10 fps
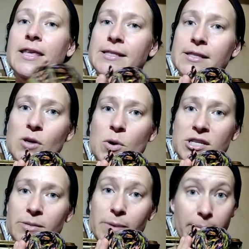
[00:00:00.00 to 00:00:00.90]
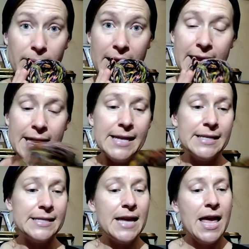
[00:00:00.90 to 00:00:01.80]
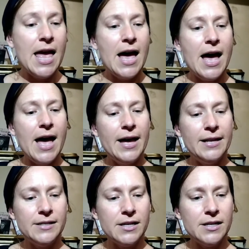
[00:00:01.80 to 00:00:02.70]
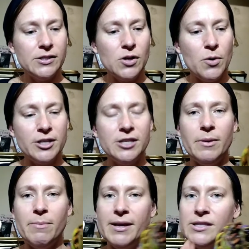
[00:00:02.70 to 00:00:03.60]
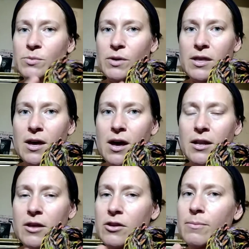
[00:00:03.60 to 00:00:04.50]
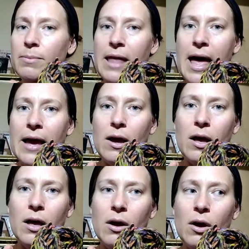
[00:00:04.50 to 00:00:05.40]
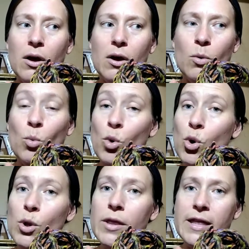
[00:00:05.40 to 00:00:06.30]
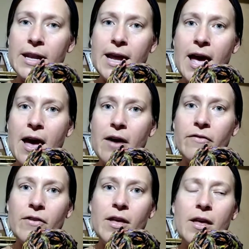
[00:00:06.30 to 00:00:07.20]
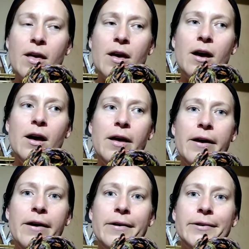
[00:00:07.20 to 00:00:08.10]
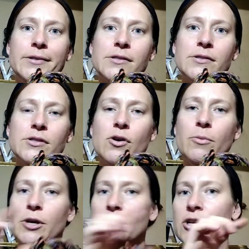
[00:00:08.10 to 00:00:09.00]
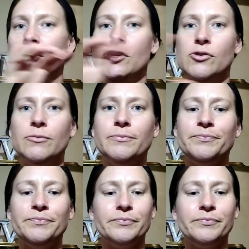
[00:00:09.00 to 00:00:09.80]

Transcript: This is going to be a blanket and it's going to be mixed with another black wool that I have. And so I'm going to do